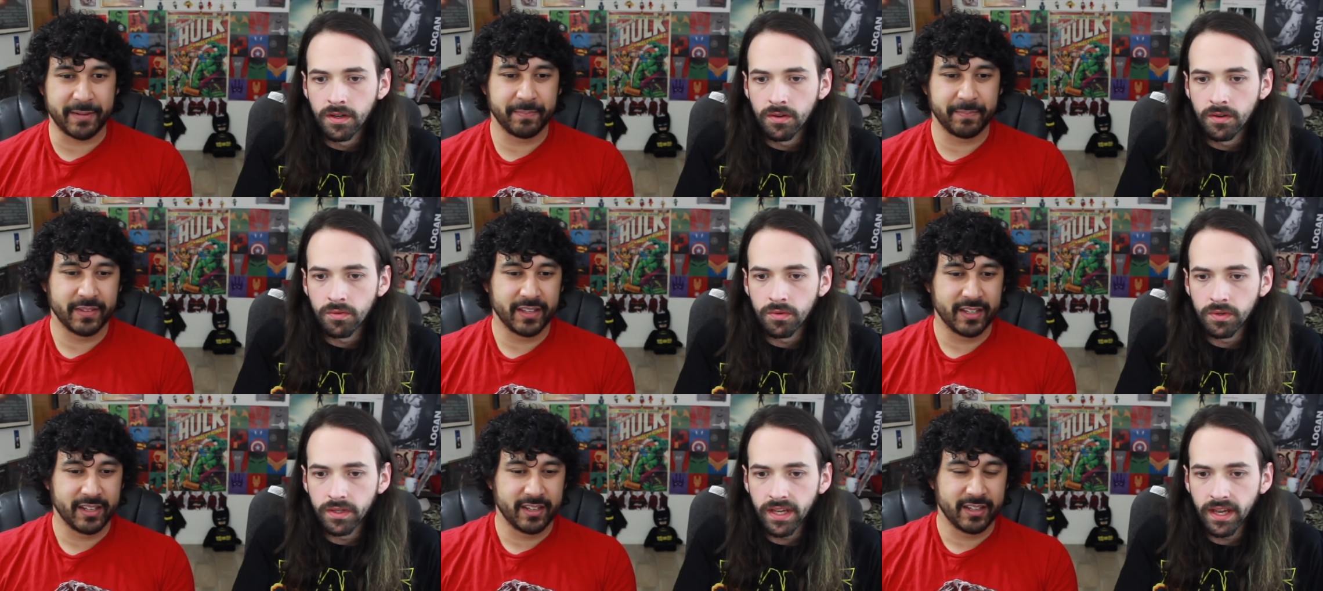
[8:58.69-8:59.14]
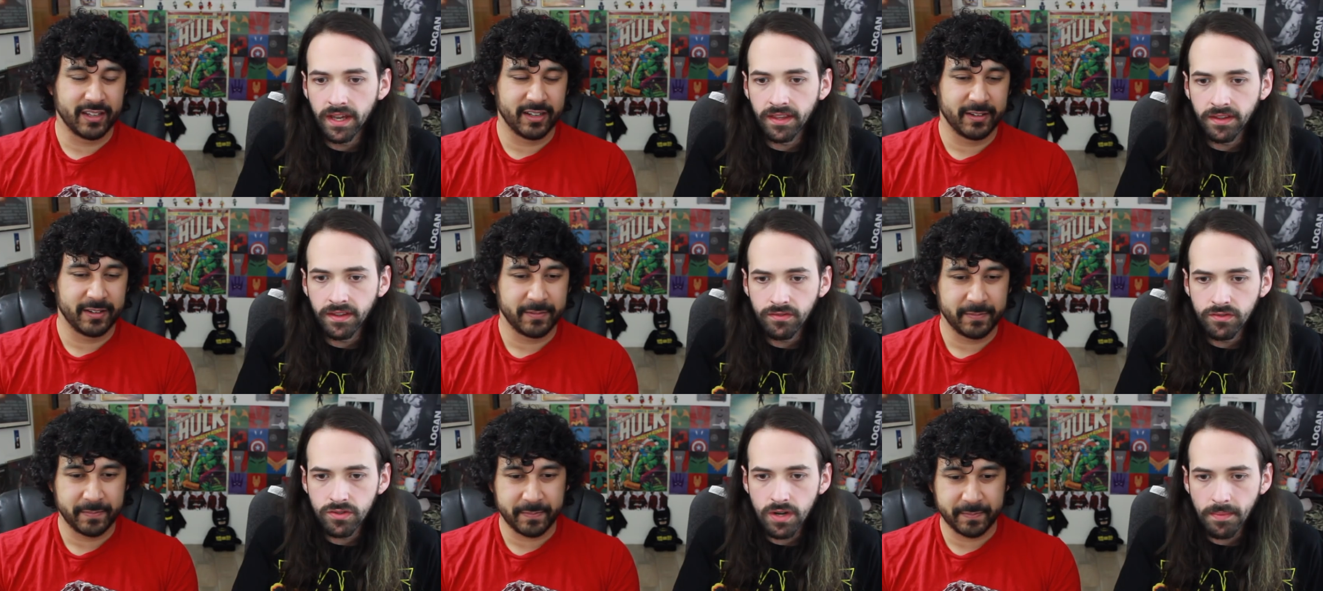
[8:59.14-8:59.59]
Speaker 1: Well, yeah, and they've
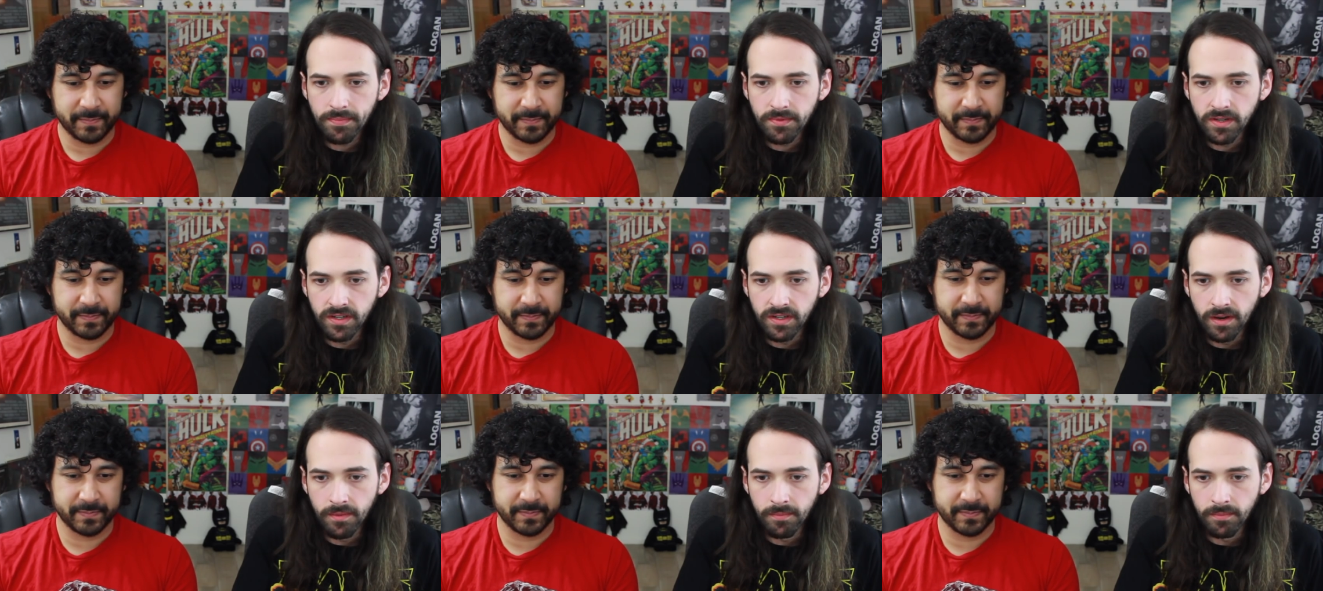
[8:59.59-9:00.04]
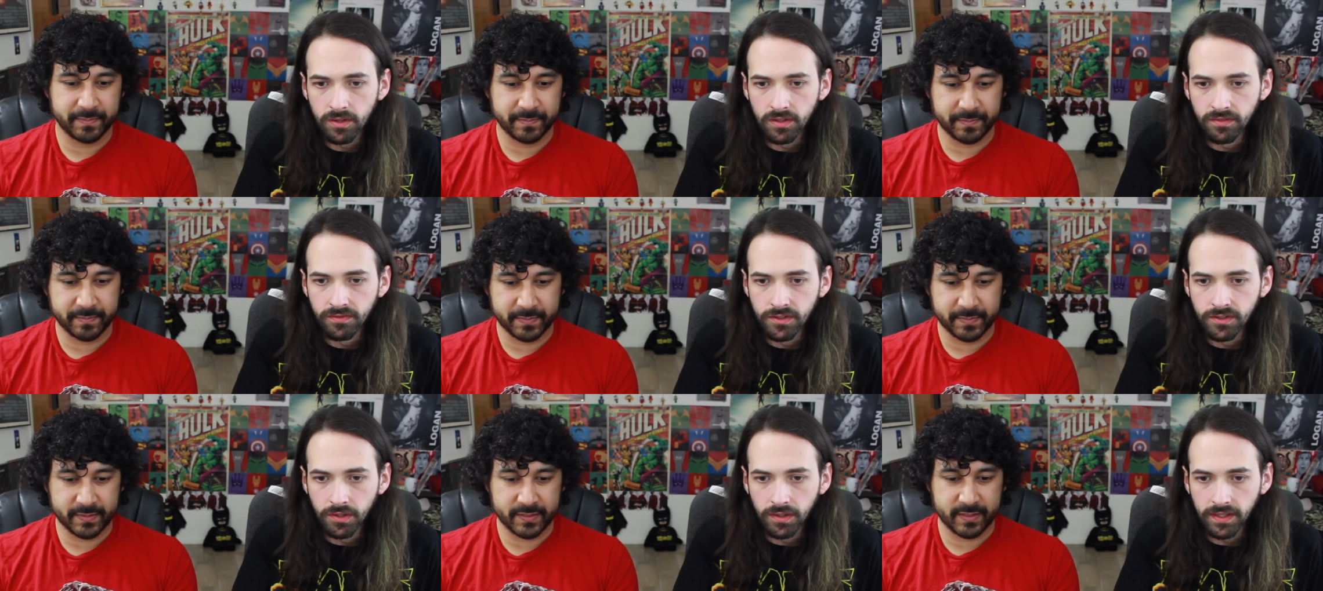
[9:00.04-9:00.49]
dropped a number of
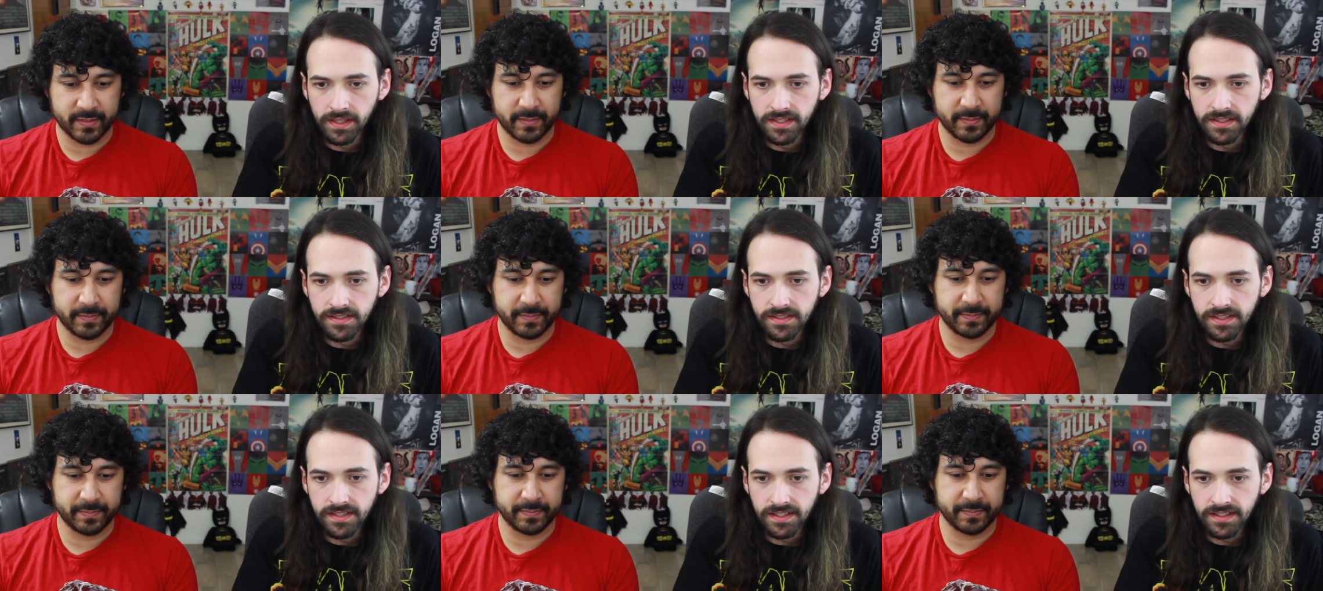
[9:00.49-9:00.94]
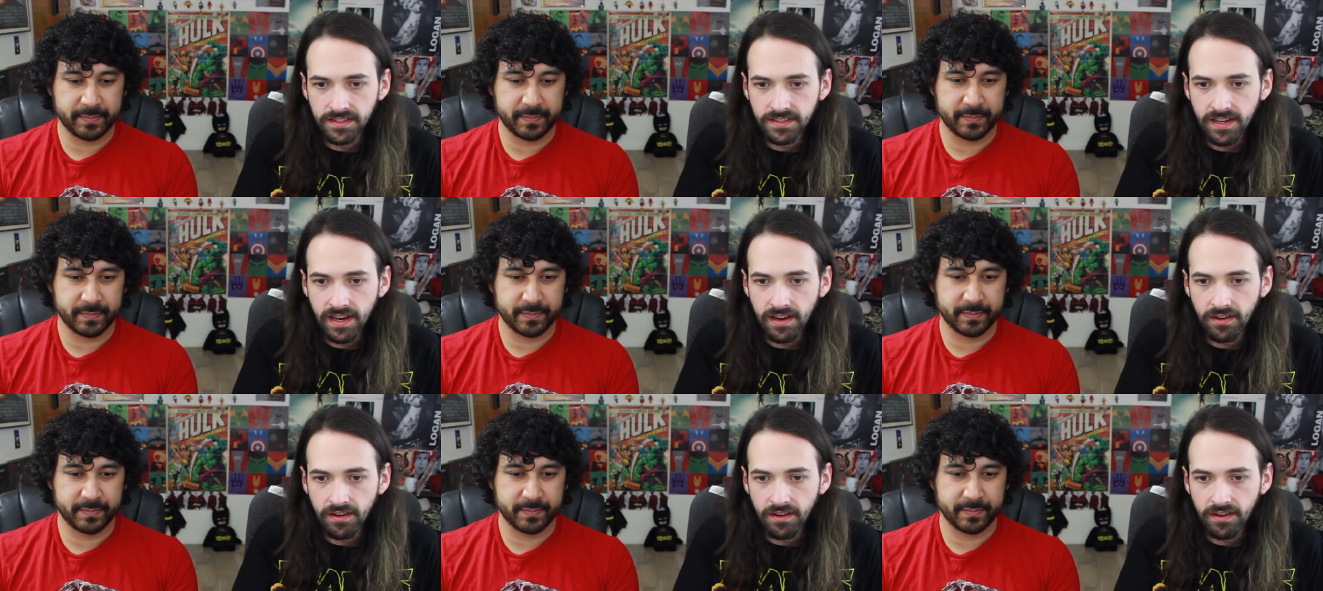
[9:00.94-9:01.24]
deleted scenes now,